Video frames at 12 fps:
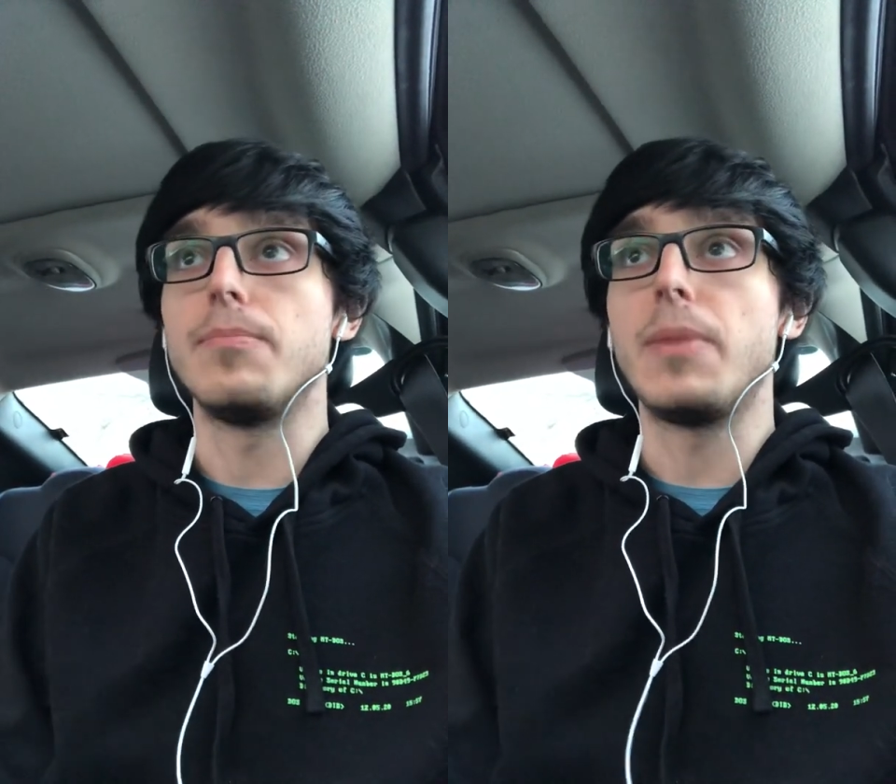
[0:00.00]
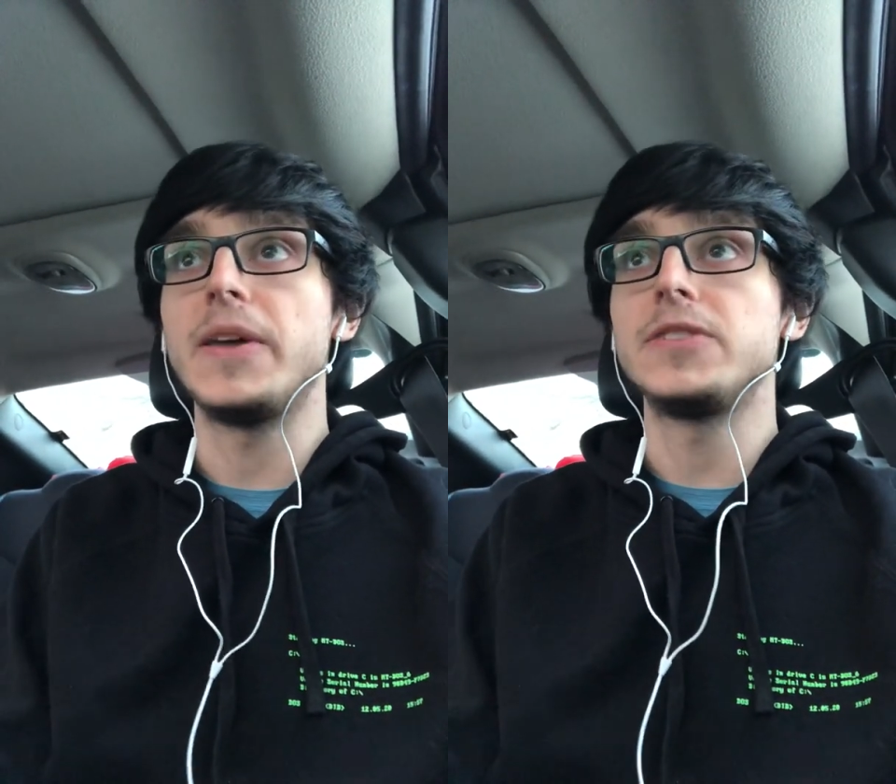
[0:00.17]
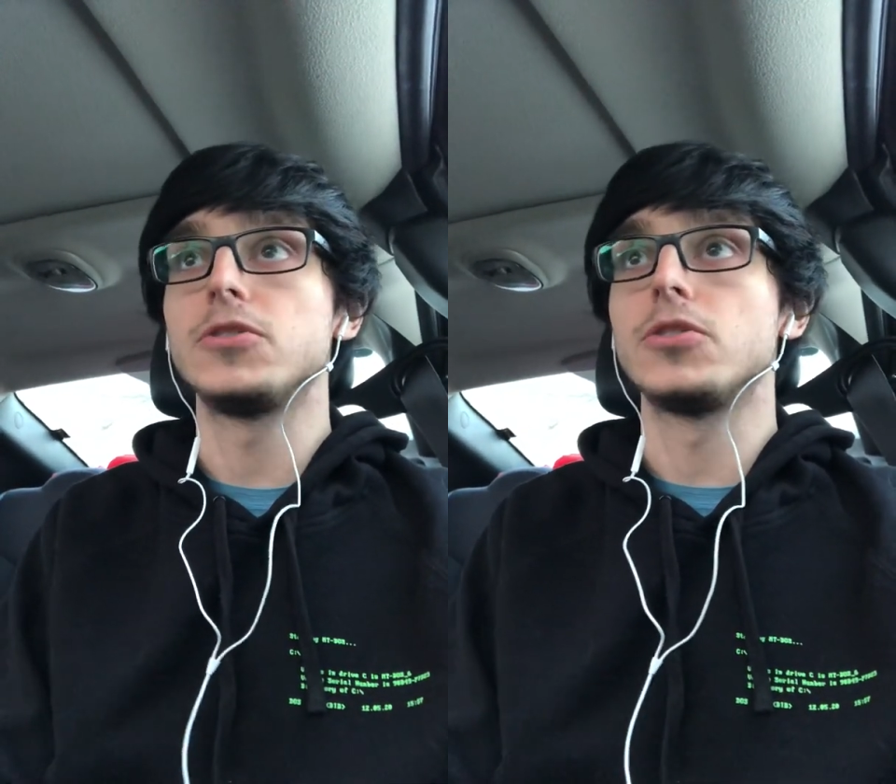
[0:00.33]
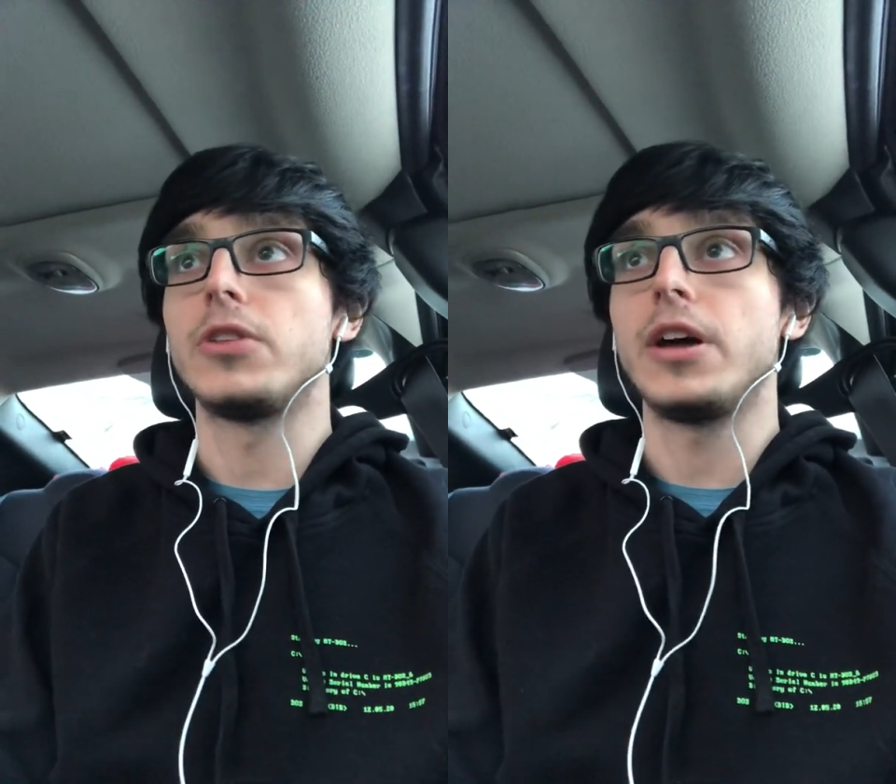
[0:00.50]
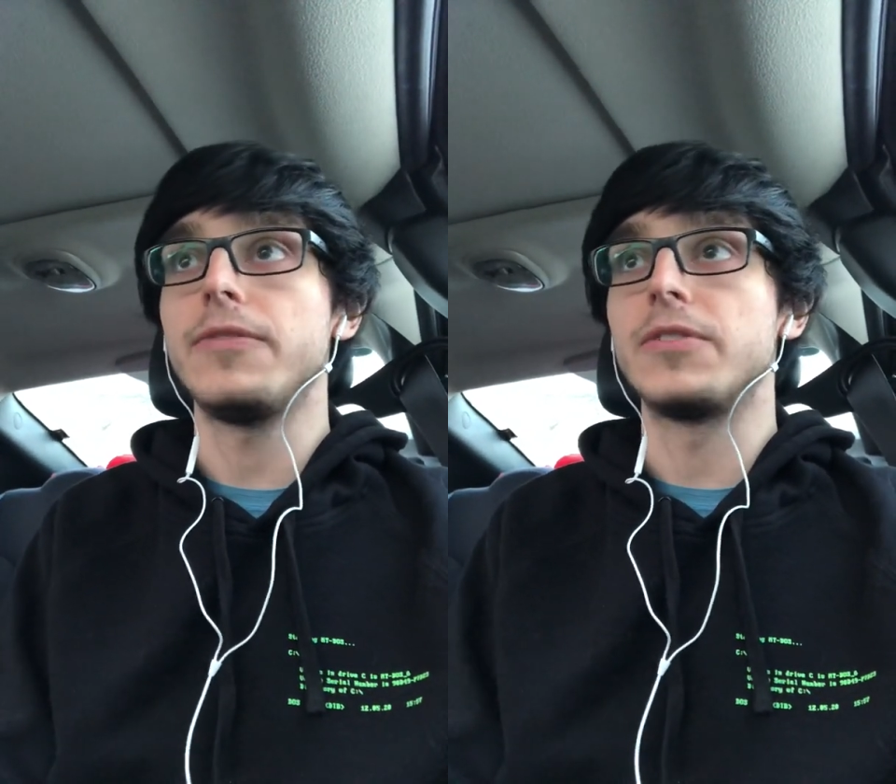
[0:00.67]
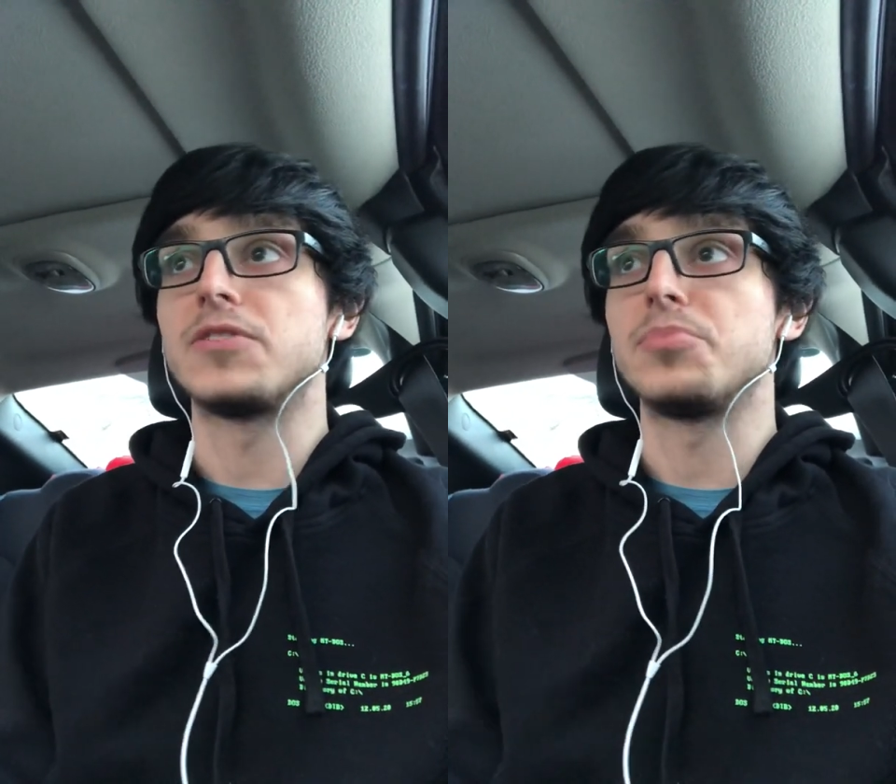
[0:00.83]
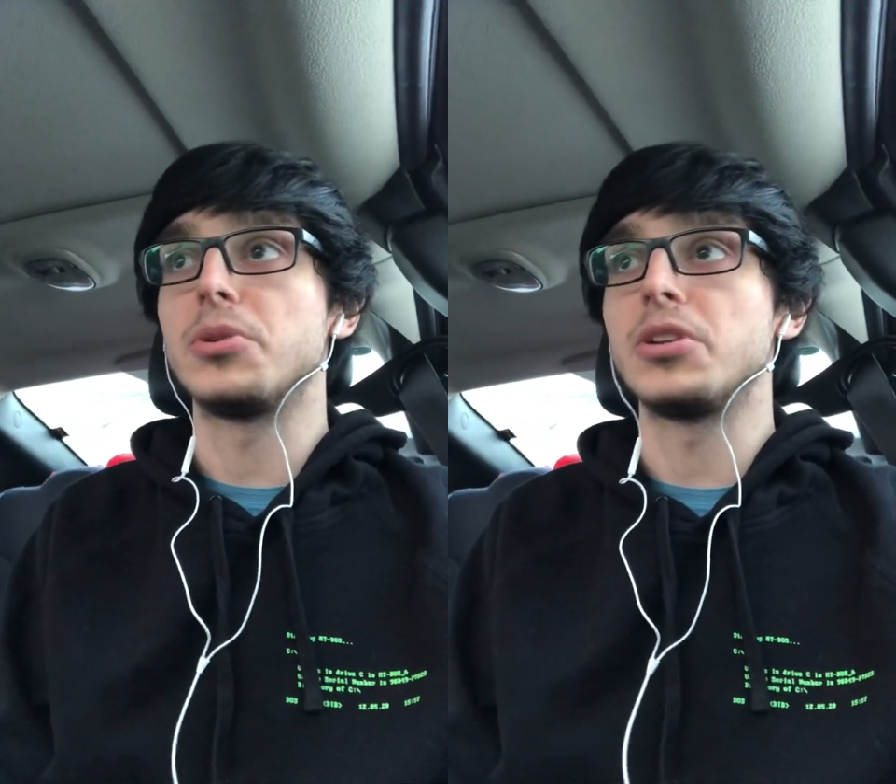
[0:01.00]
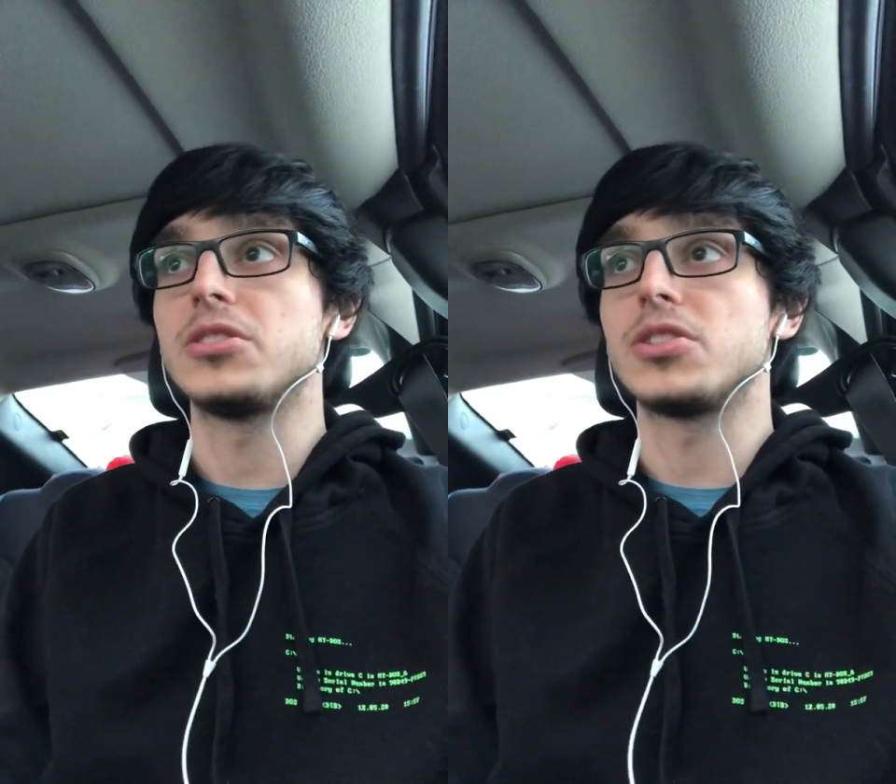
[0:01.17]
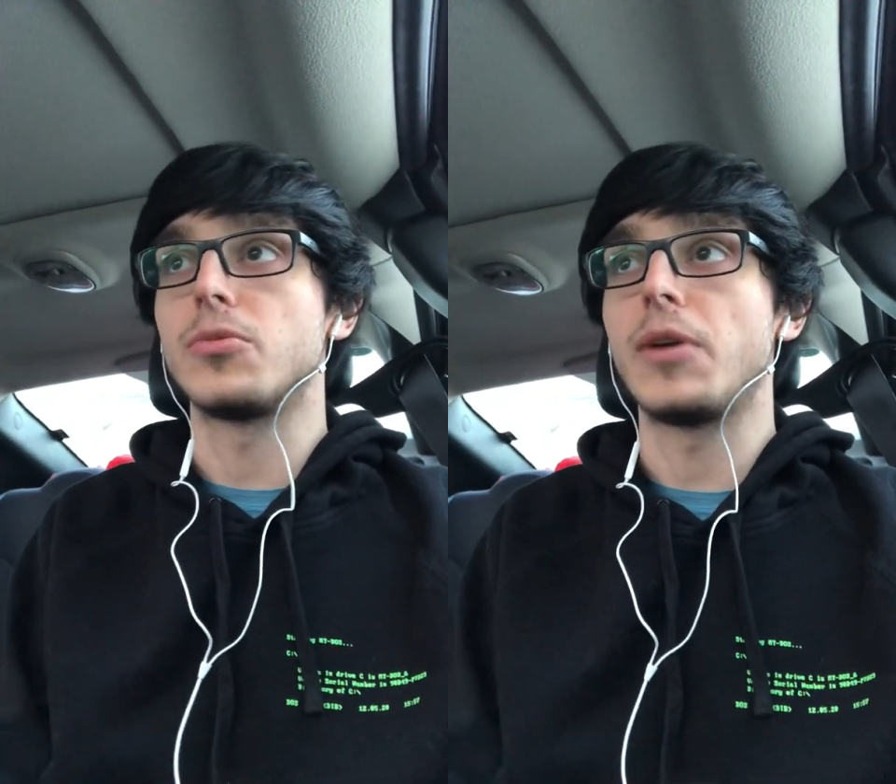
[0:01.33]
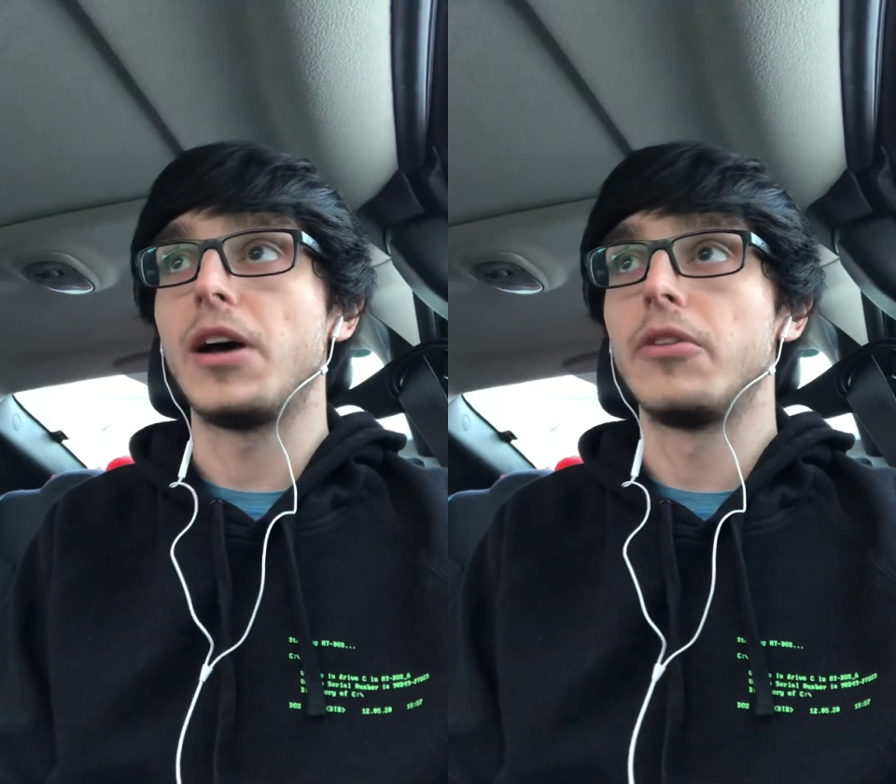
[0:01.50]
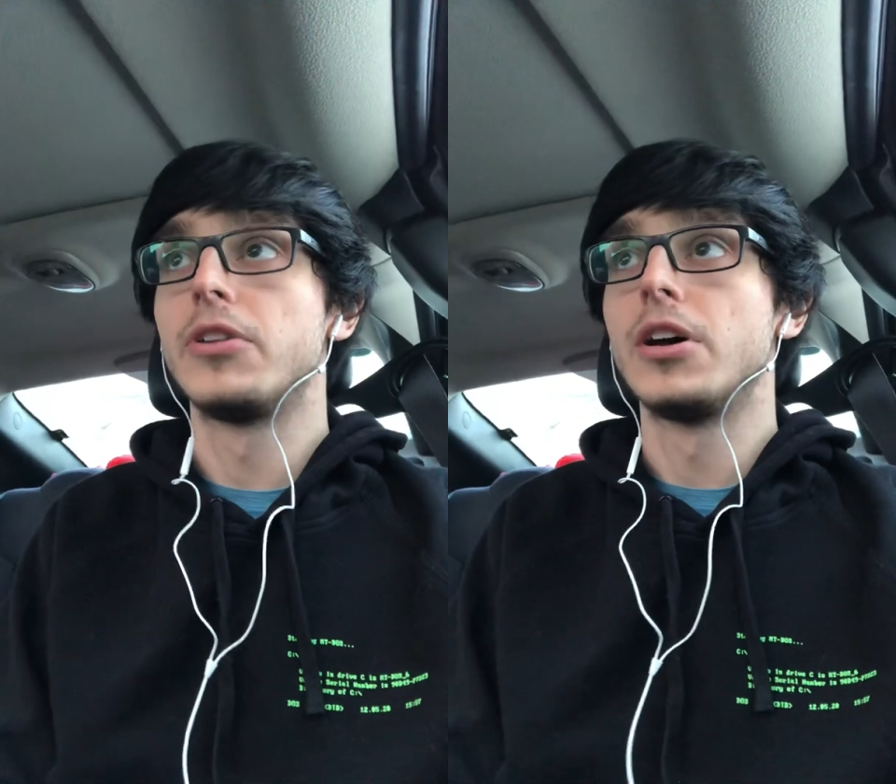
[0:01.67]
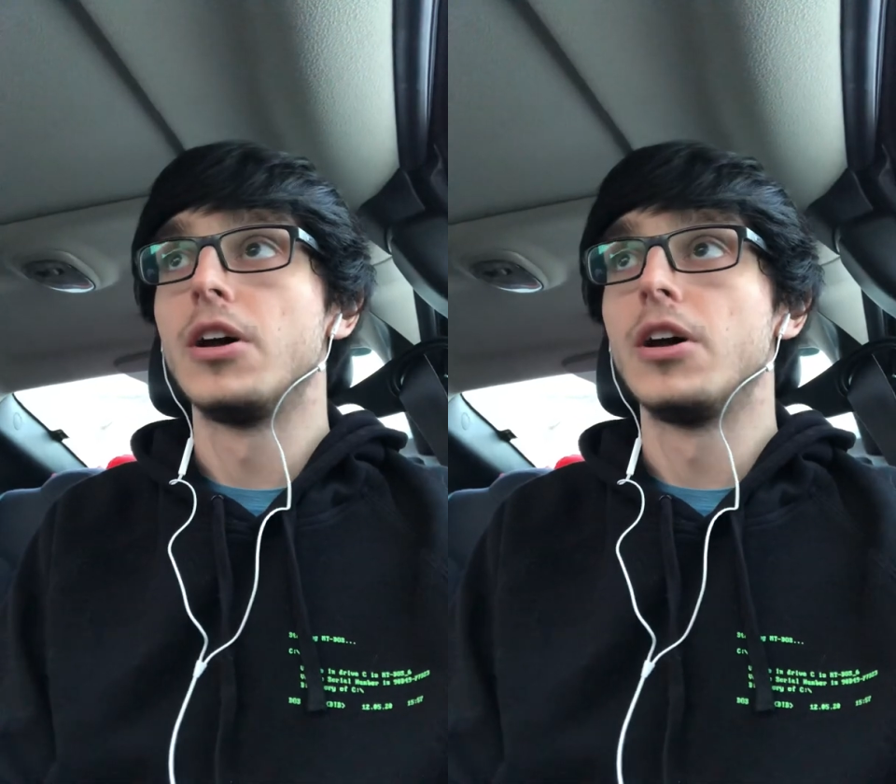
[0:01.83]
base your life experience around